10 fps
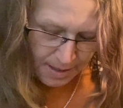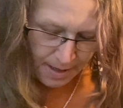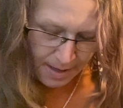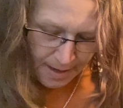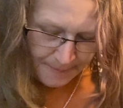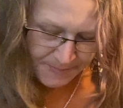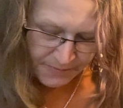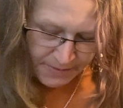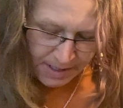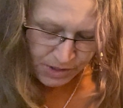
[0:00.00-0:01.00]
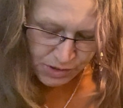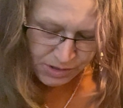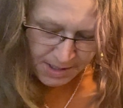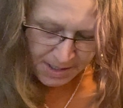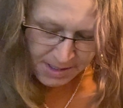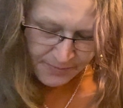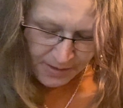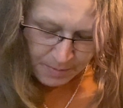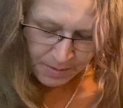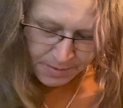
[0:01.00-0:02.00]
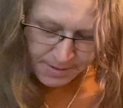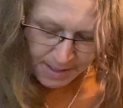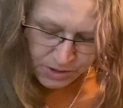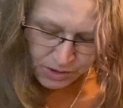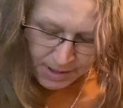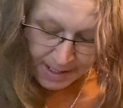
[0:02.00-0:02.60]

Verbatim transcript: um, divination, psychic development and protection,